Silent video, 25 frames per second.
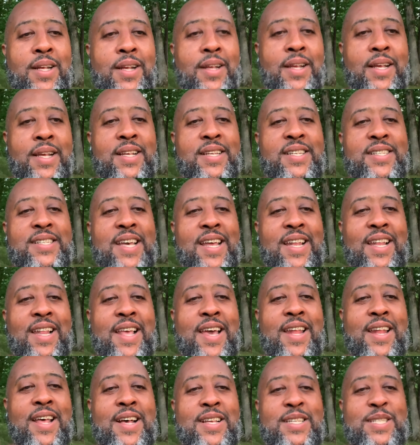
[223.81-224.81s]
He said,
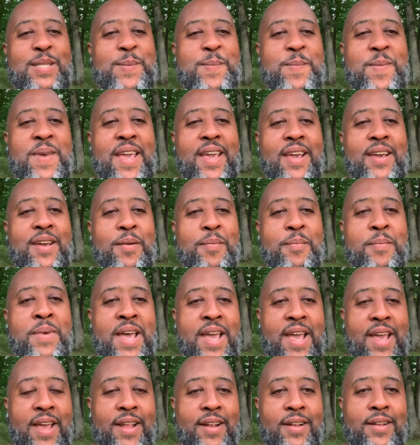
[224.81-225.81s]
let us make a
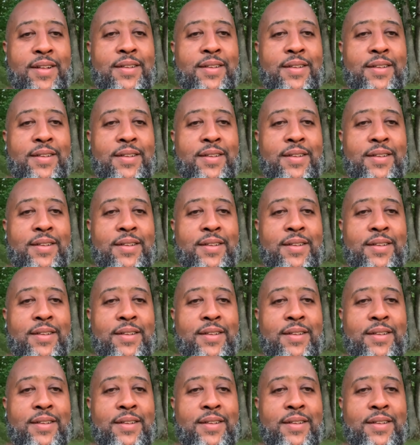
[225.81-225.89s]
man.